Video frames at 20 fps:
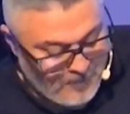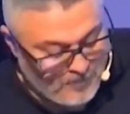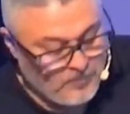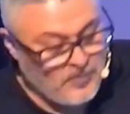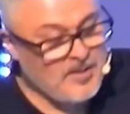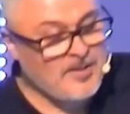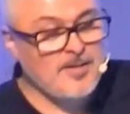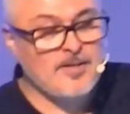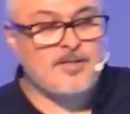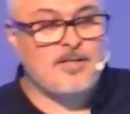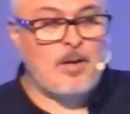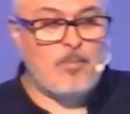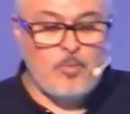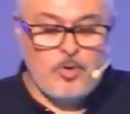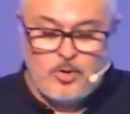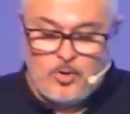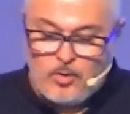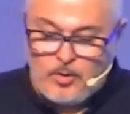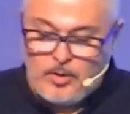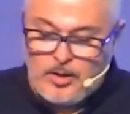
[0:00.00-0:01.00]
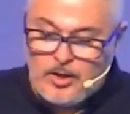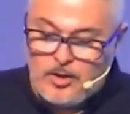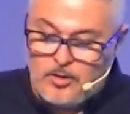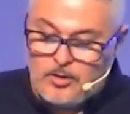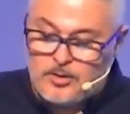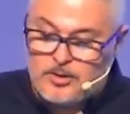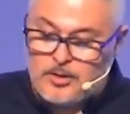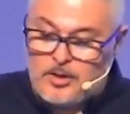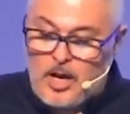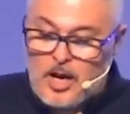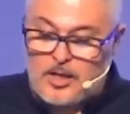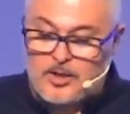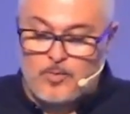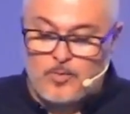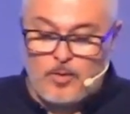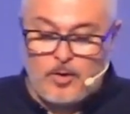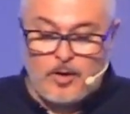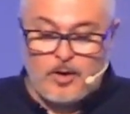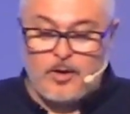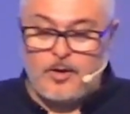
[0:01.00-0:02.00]
And this is someone who hears God's
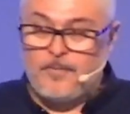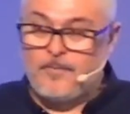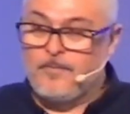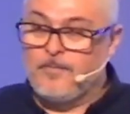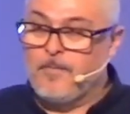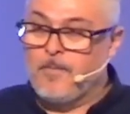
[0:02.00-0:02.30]
word.